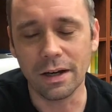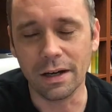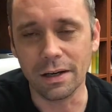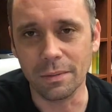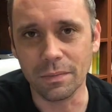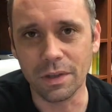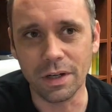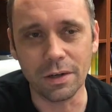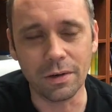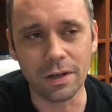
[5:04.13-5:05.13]

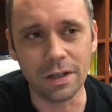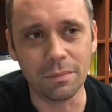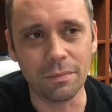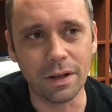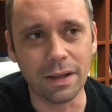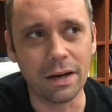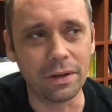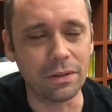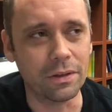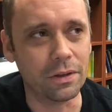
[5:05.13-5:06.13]

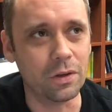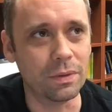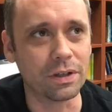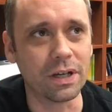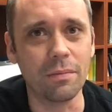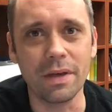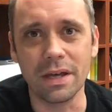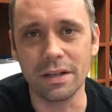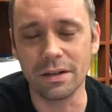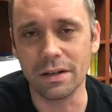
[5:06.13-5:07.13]
allowing the human to come
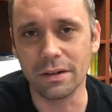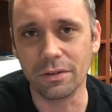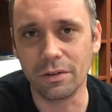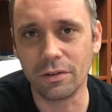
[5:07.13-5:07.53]
in and